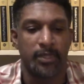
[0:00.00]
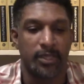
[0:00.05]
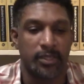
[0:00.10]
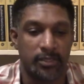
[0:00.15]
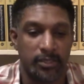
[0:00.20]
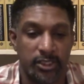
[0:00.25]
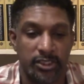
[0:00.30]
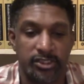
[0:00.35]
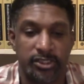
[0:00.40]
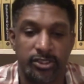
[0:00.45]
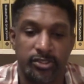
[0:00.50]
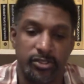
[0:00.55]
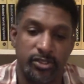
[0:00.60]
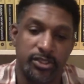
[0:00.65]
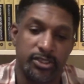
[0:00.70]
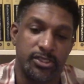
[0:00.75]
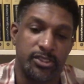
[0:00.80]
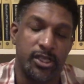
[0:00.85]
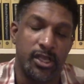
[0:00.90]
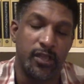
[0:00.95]
Listen to
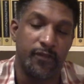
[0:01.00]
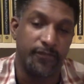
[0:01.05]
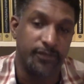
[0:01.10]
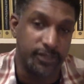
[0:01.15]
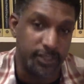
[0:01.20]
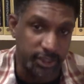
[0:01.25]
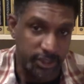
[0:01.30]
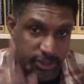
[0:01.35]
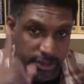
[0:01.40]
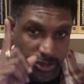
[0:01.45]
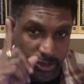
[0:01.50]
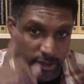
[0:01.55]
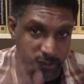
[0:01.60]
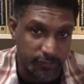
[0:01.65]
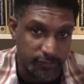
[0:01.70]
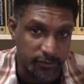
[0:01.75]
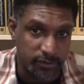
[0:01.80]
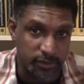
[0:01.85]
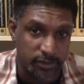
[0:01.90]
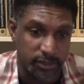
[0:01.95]
this confrontation
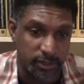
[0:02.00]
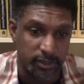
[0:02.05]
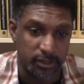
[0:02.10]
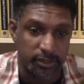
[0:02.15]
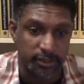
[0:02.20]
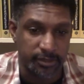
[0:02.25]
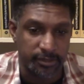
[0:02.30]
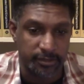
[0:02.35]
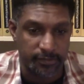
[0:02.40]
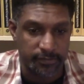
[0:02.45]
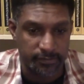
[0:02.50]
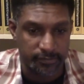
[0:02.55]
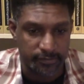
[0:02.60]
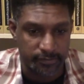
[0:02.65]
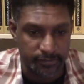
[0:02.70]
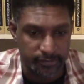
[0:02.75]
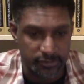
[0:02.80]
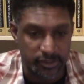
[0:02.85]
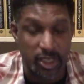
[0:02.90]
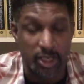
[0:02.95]
of Lilith.
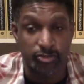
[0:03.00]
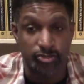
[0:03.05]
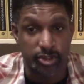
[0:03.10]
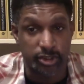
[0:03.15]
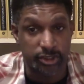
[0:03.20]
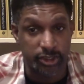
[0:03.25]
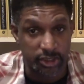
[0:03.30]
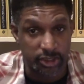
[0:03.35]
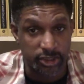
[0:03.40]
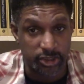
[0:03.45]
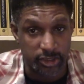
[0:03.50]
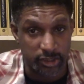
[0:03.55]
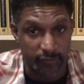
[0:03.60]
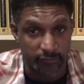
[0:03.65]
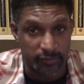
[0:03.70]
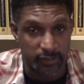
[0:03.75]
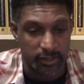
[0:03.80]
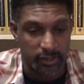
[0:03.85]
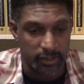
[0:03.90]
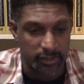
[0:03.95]
Contradiction of
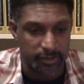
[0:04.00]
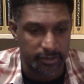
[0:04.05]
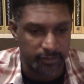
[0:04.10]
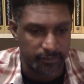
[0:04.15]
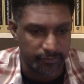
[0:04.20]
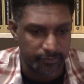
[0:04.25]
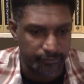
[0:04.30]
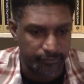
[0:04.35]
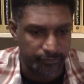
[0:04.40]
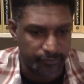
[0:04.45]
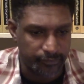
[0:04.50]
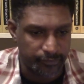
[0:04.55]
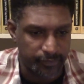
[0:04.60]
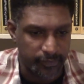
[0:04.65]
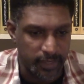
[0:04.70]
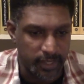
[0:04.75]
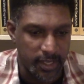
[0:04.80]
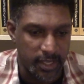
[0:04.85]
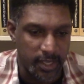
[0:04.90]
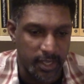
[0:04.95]
Lilith.
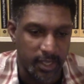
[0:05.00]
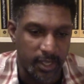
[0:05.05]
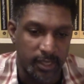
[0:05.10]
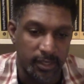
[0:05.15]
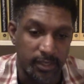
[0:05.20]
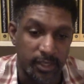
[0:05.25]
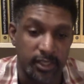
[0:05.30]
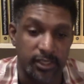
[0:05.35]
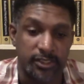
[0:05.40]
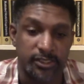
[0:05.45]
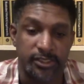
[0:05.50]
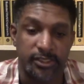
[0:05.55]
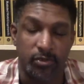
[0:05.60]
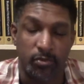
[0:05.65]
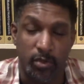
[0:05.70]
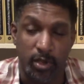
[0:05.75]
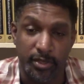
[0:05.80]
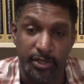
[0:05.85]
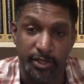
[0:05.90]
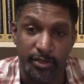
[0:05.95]
Lilith's
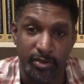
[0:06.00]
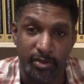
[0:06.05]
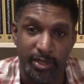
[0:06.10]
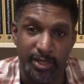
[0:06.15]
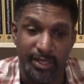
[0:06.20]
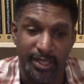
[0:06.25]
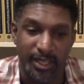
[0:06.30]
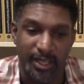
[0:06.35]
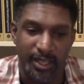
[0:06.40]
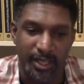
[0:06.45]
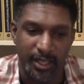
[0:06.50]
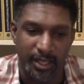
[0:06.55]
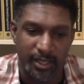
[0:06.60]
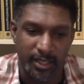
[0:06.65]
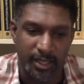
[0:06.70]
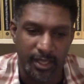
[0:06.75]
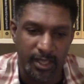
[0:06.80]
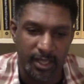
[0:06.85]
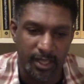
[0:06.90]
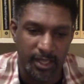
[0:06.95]
quoted online.
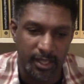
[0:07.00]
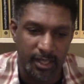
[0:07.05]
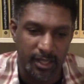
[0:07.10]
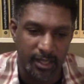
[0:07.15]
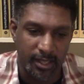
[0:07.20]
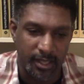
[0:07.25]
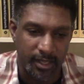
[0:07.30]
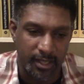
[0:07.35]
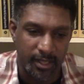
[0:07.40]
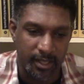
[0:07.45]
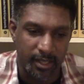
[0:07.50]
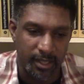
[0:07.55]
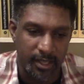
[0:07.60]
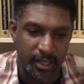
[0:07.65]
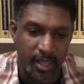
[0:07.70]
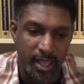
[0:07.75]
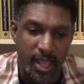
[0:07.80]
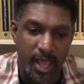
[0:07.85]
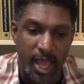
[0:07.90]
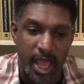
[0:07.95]

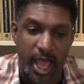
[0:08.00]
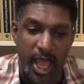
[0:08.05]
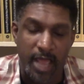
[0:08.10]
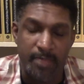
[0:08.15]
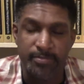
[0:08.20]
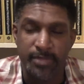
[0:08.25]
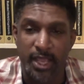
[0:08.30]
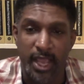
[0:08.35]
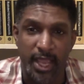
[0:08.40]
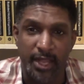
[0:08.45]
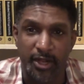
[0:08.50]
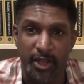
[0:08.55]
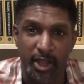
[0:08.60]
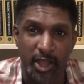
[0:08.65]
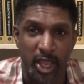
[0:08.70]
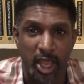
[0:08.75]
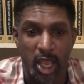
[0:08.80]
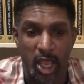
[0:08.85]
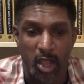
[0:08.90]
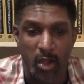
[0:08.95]
I'm not a
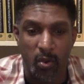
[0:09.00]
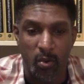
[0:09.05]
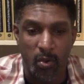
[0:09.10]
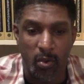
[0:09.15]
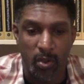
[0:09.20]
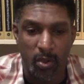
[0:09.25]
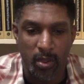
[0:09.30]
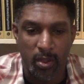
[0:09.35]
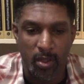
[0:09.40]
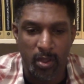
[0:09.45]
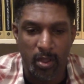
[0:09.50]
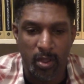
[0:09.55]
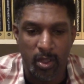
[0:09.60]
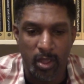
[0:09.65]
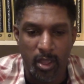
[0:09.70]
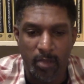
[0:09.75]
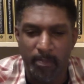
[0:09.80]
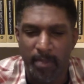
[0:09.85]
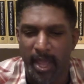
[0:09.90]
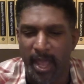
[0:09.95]
hoe,
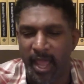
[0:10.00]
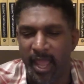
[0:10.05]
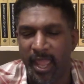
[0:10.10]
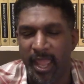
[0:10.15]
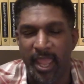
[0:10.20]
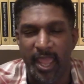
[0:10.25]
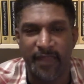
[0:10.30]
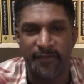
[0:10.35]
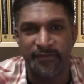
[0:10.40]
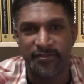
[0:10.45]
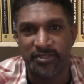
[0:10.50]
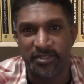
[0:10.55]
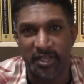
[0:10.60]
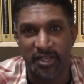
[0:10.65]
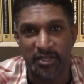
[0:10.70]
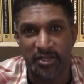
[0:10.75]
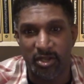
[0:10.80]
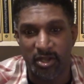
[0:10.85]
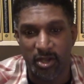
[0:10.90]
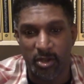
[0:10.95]
but I have
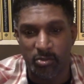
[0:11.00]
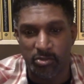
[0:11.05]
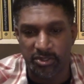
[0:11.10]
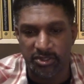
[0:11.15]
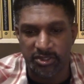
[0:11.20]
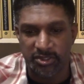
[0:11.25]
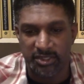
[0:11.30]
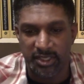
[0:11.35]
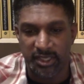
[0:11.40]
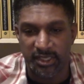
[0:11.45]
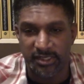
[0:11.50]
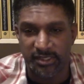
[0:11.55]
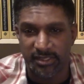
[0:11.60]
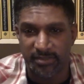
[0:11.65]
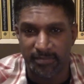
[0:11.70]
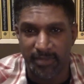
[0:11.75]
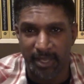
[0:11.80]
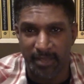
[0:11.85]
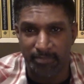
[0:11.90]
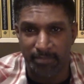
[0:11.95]
done hoish things
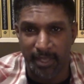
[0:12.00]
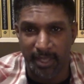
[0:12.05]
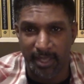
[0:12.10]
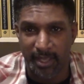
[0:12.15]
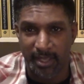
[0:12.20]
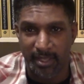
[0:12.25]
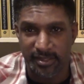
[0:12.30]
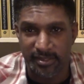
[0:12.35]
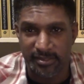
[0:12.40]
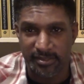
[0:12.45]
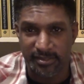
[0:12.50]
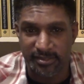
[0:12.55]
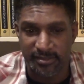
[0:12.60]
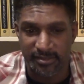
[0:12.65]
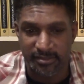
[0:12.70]
in my past.